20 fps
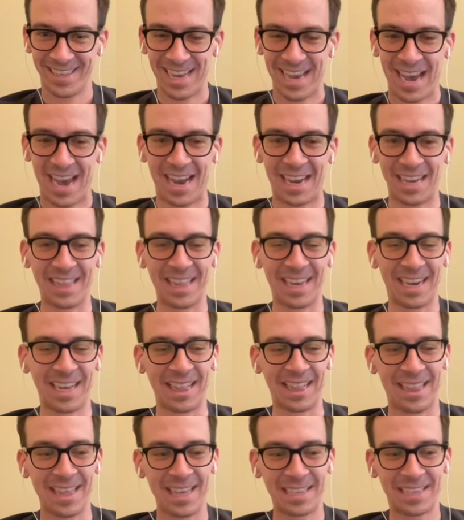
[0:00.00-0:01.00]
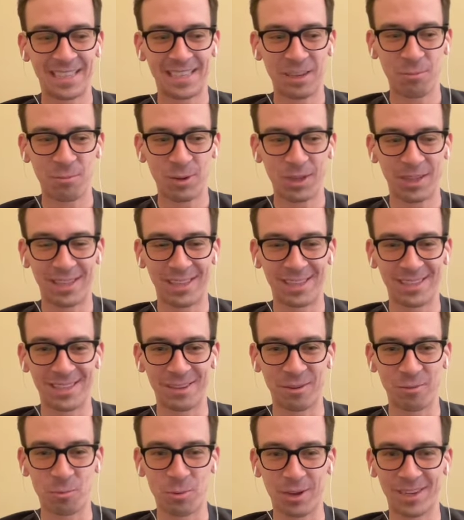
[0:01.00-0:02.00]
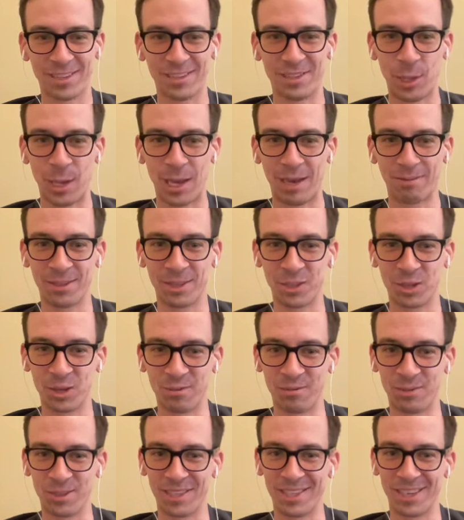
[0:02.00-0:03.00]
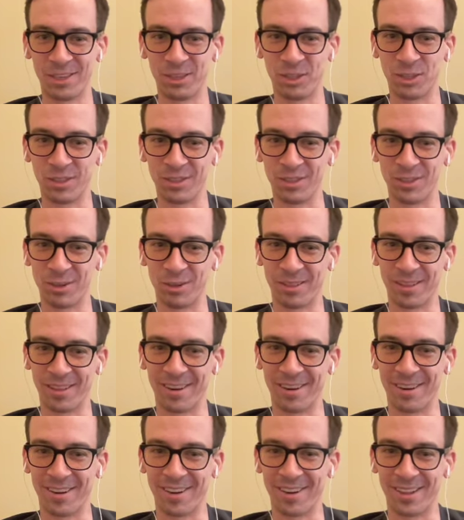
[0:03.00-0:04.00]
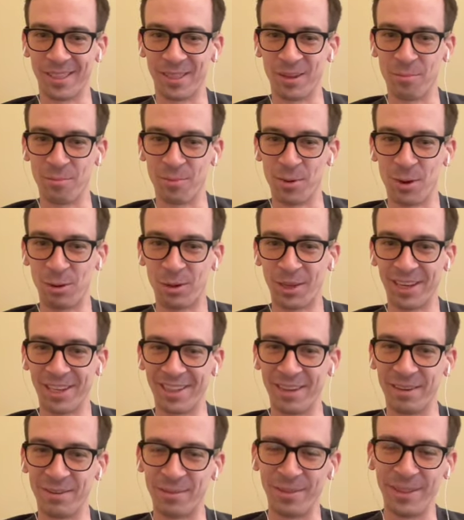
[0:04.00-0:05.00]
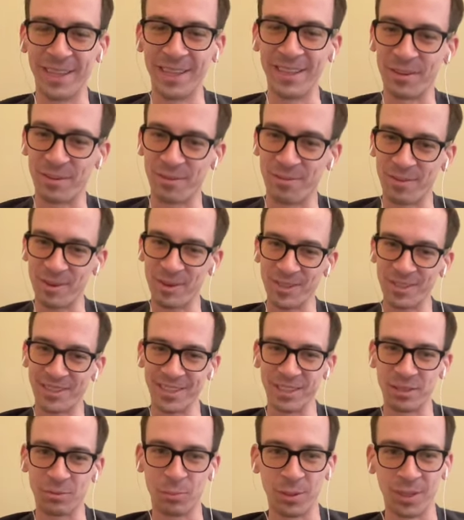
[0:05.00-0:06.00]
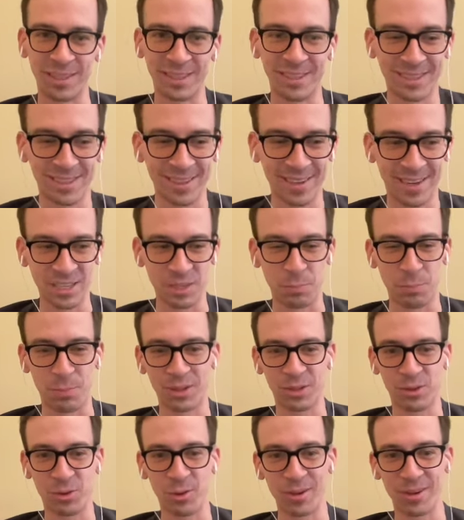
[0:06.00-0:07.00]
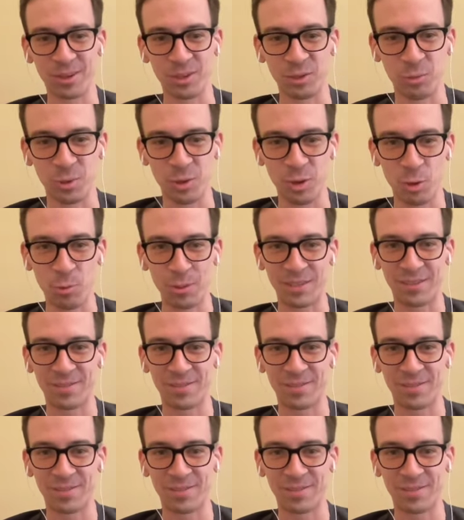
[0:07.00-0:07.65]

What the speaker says: I think someone doesn't want us to have this conversation, so they're blocking the interferences. But us Bitcoiners, we always